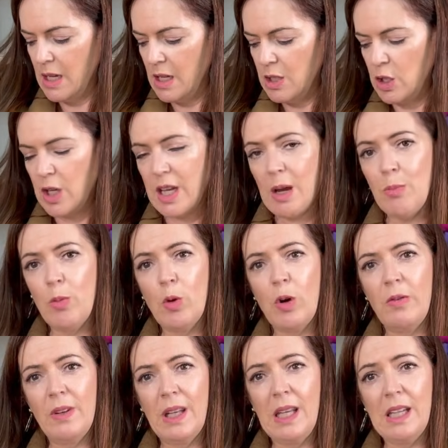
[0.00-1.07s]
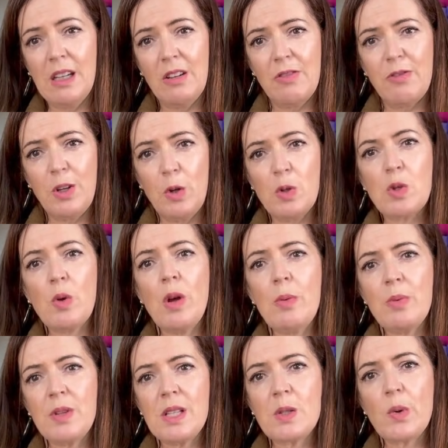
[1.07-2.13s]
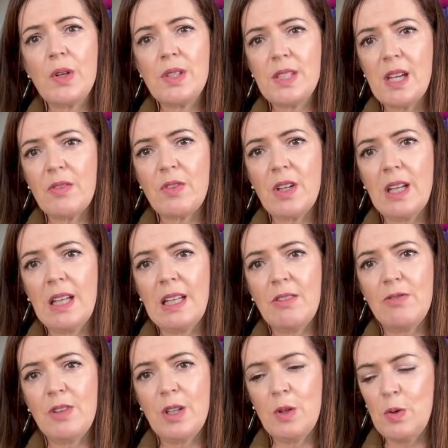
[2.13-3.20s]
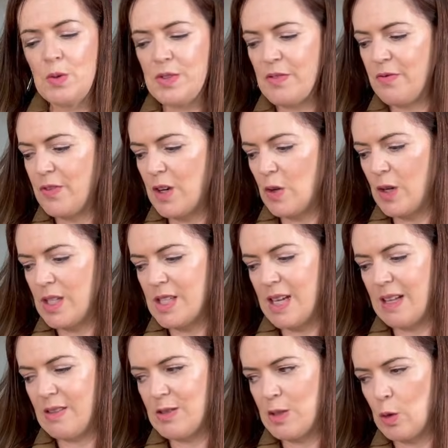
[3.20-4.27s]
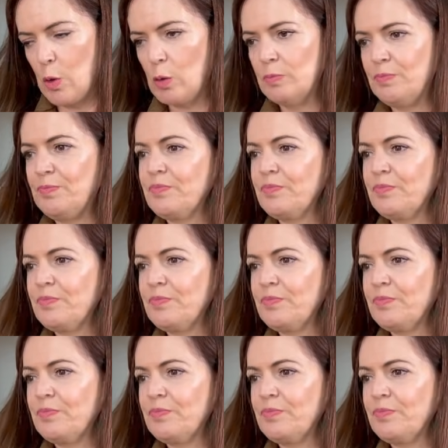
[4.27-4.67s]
you get more of a linen feel to it, but this one definitely feels very tencel.